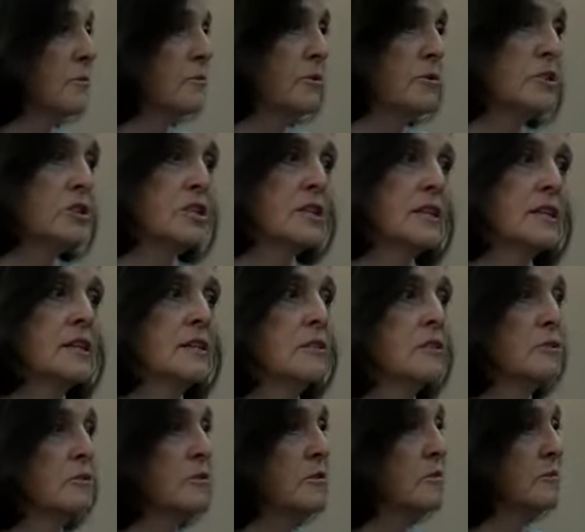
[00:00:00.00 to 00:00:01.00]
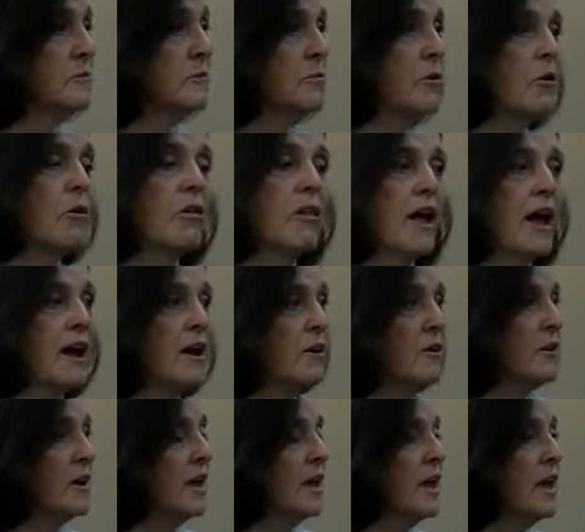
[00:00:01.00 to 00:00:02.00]
push in or pull
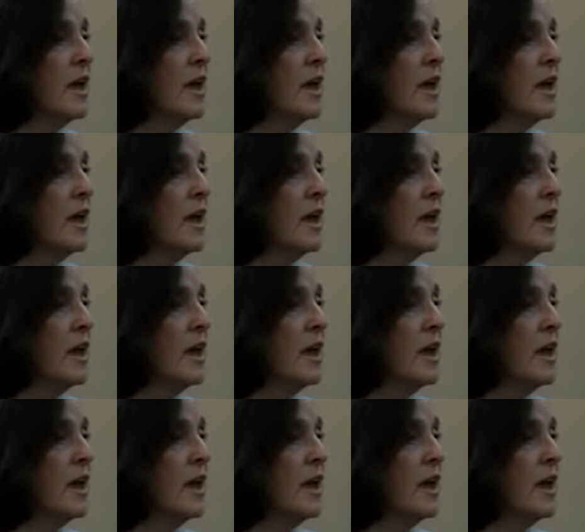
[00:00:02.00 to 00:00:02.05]
out.